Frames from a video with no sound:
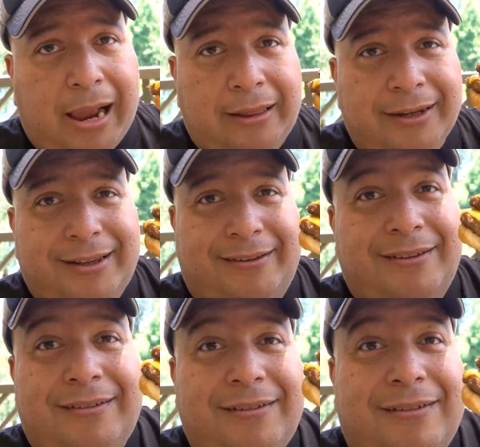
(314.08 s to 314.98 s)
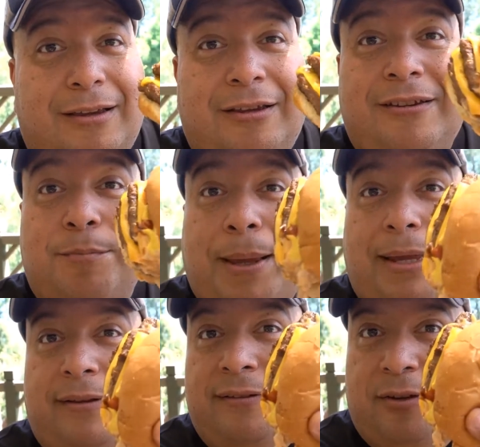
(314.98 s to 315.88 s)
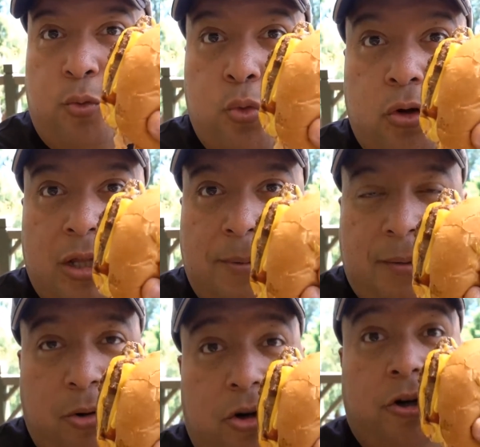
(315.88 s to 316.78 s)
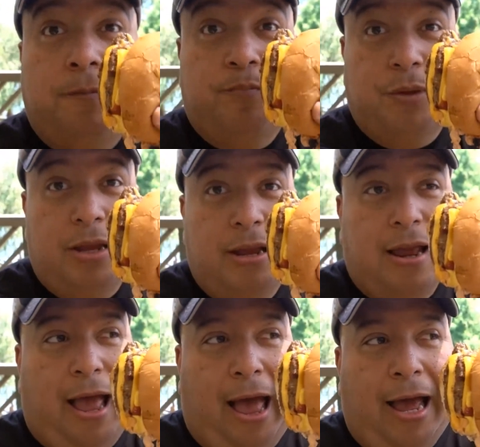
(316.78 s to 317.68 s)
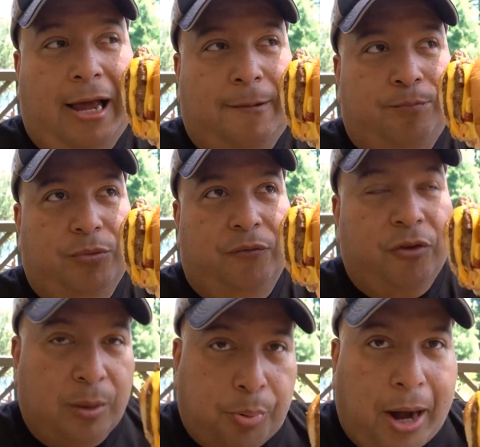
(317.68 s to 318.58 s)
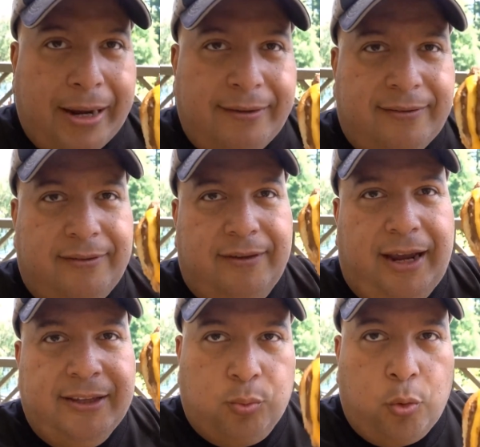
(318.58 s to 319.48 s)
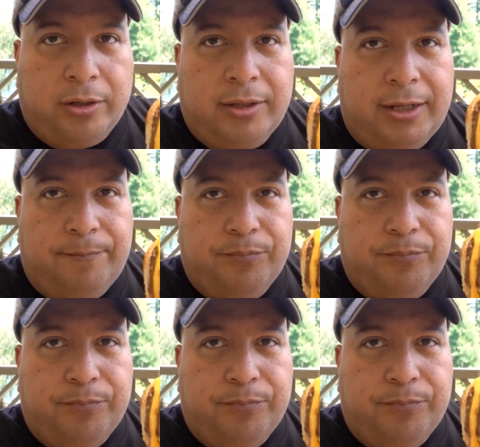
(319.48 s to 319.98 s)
Look at this. This is this is big. This is a really big burger. Um, for the price, it's worth it.